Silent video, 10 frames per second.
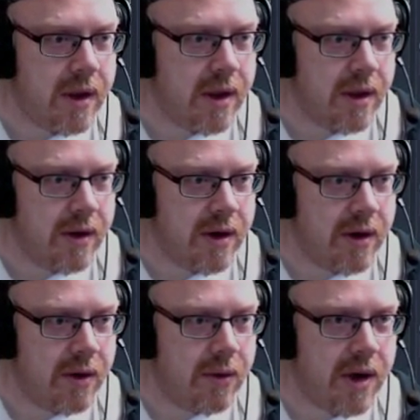So I don't
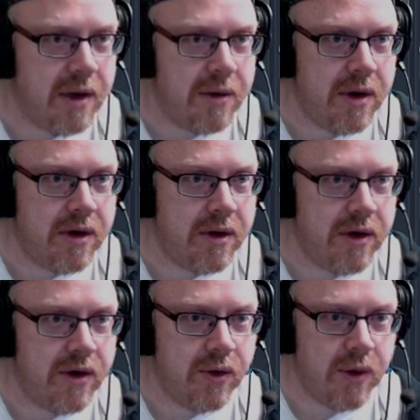know why we're not doing
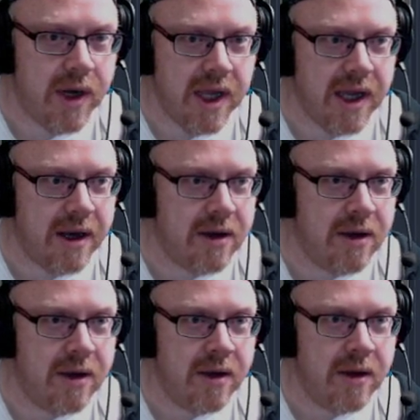28.
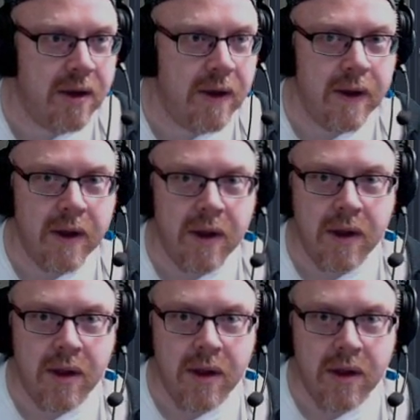
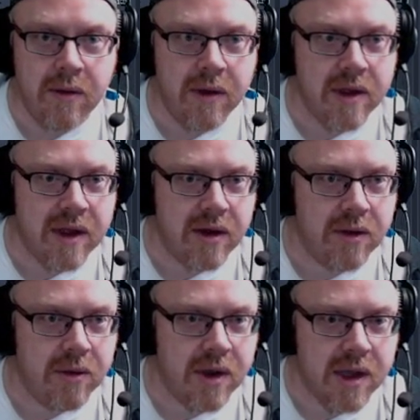Why is that
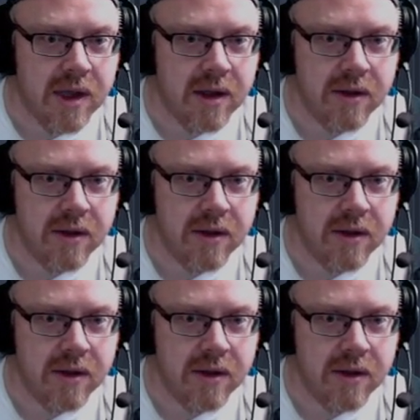not working?